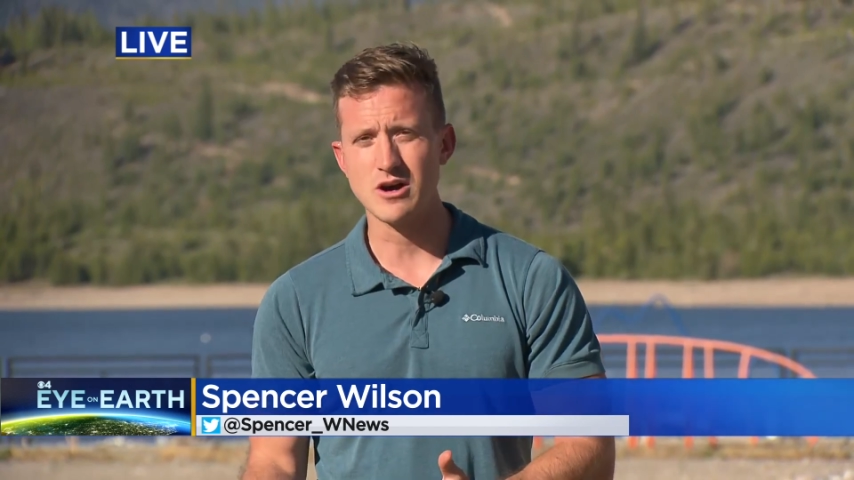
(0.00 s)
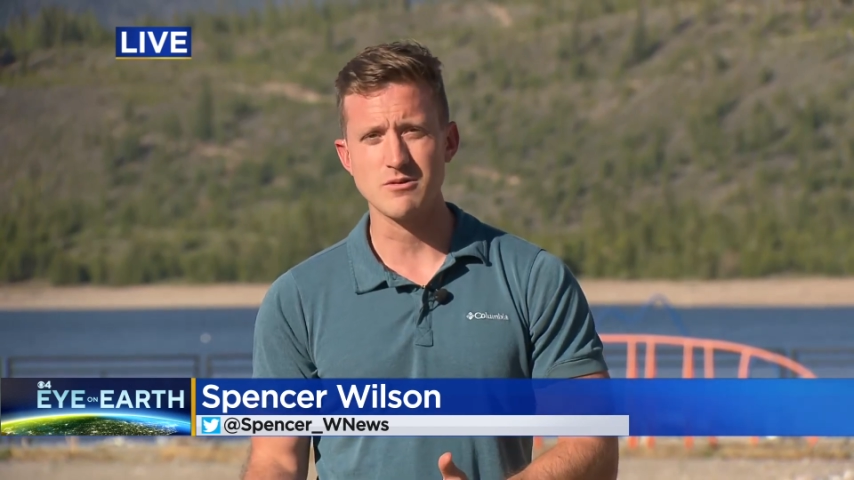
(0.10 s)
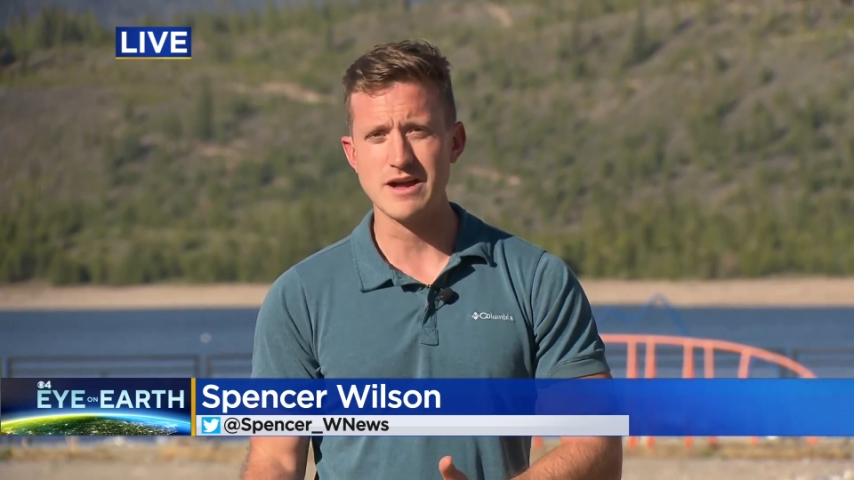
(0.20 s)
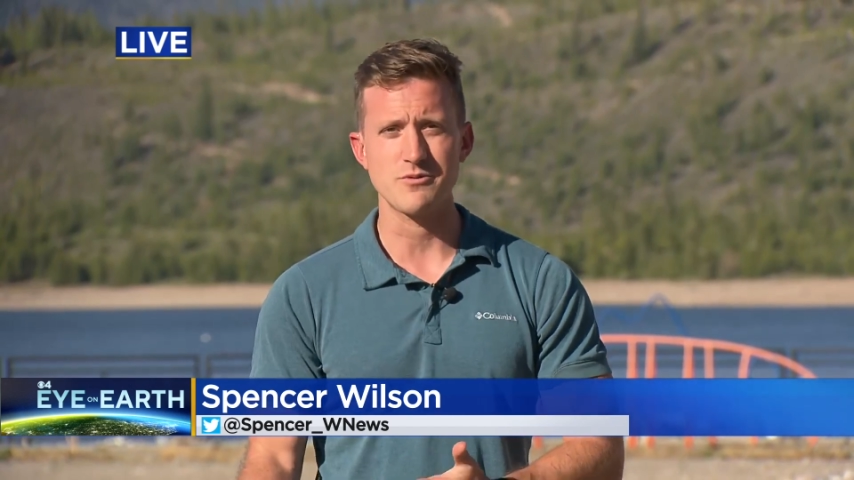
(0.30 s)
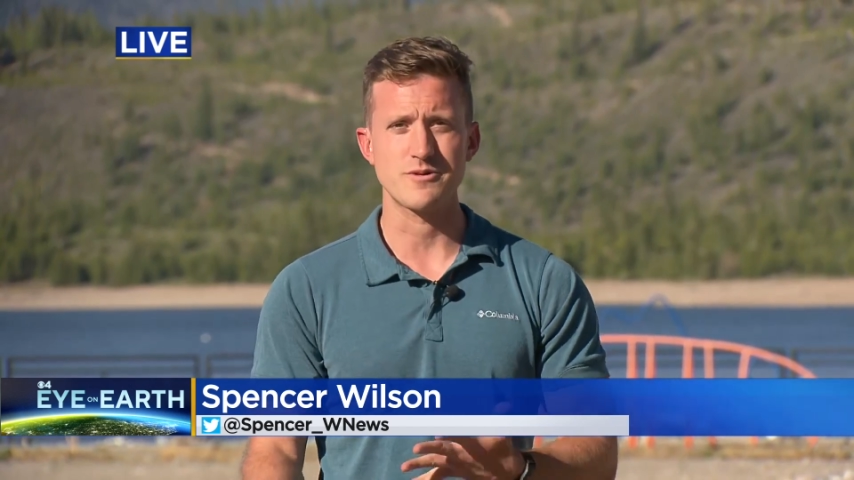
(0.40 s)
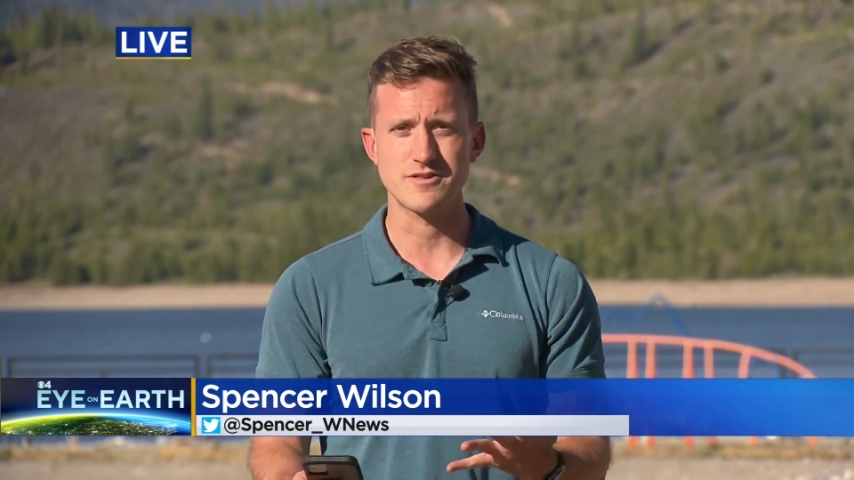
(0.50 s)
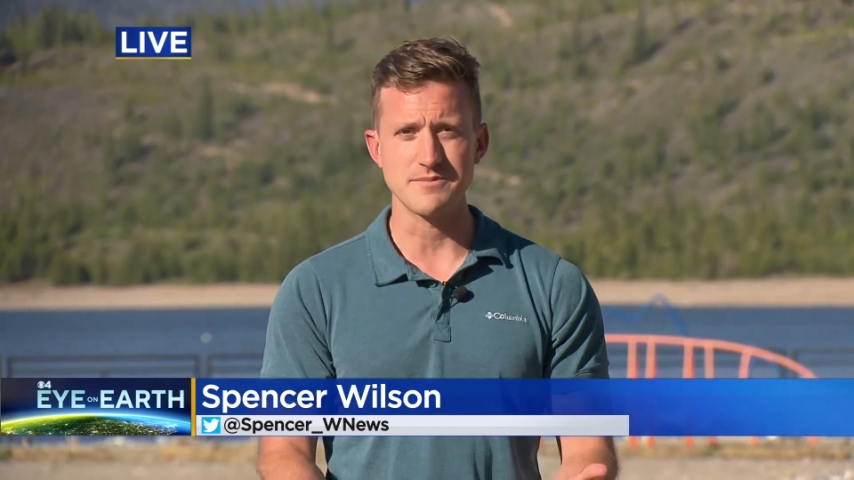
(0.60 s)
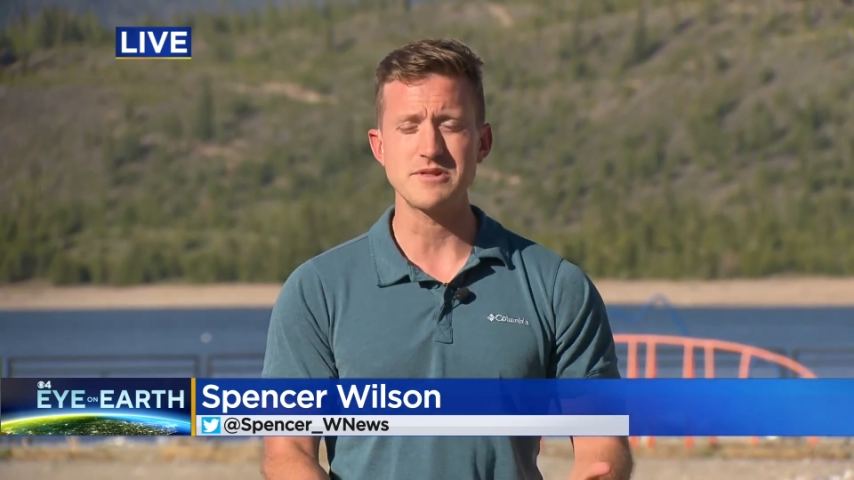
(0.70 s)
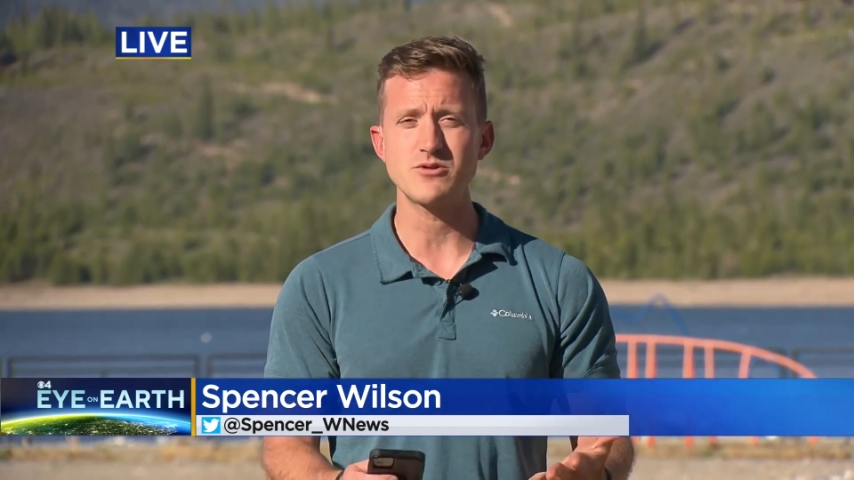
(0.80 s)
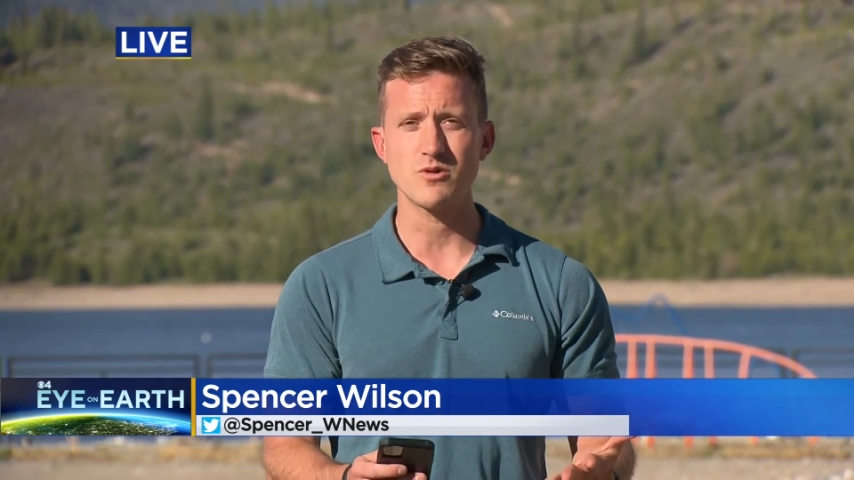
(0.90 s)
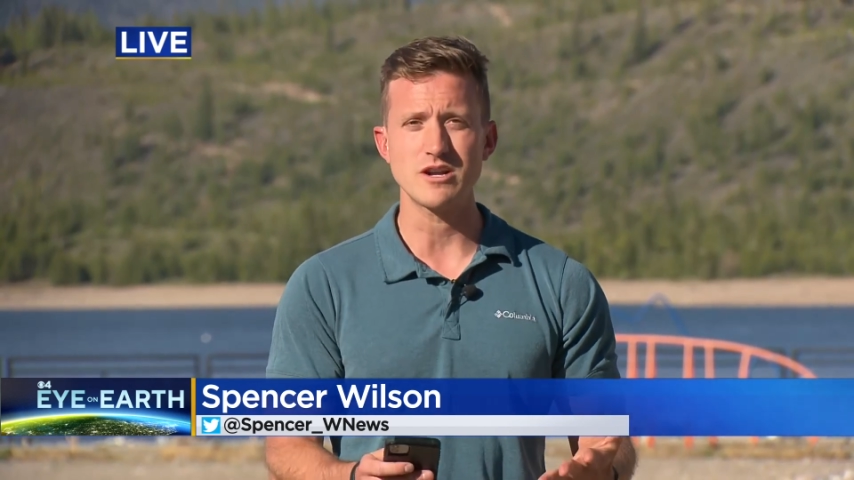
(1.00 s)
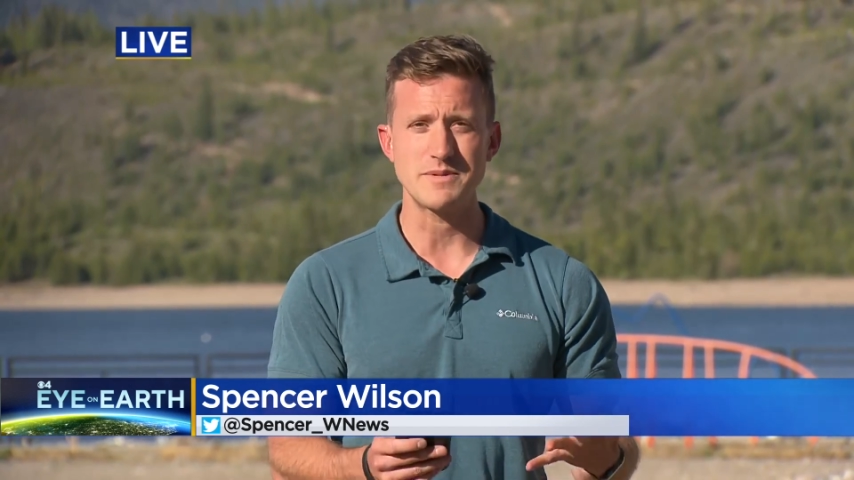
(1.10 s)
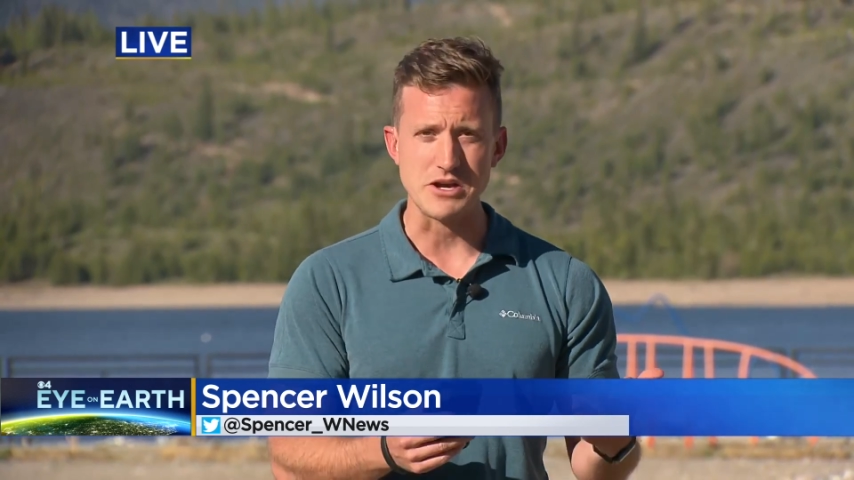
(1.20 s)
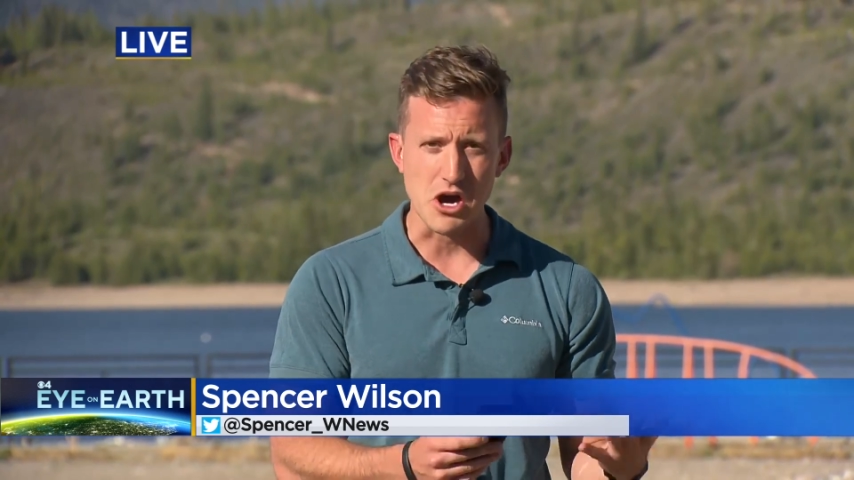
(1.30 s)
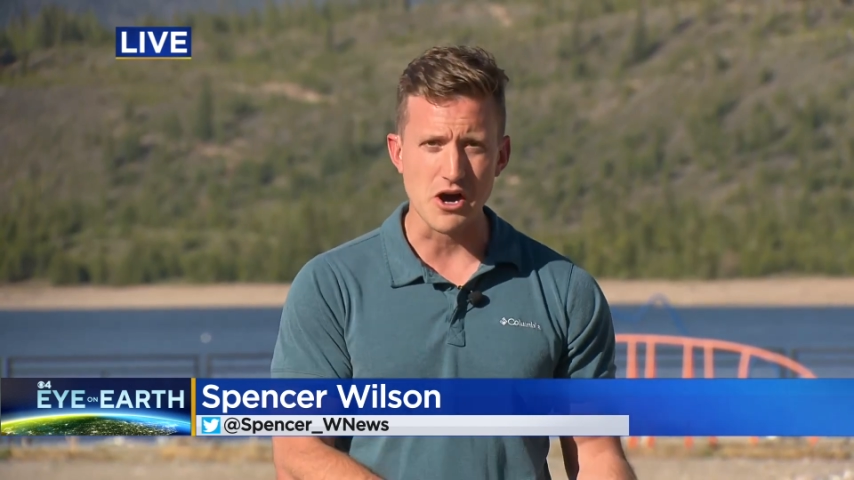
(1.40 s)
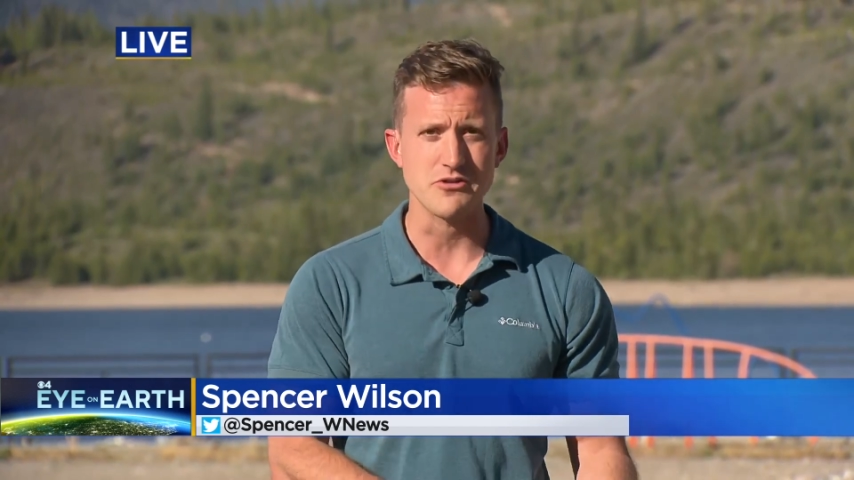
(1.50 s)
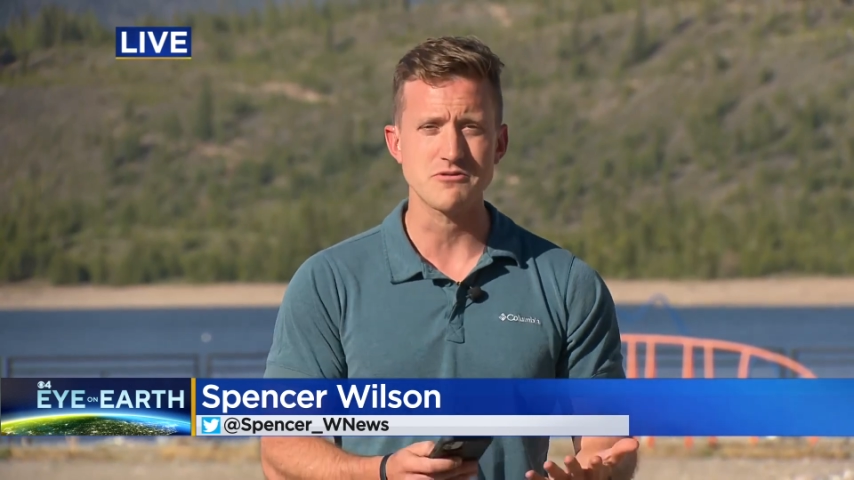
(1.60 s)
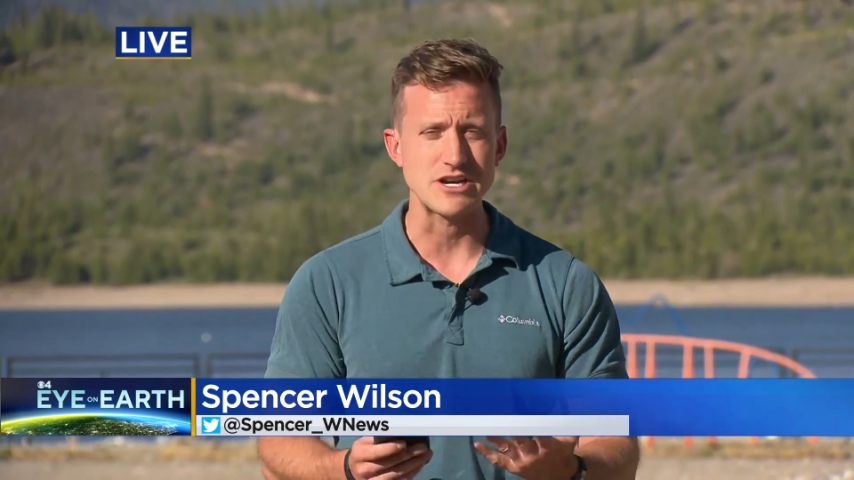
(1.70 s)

Colorado is simply going to be hotter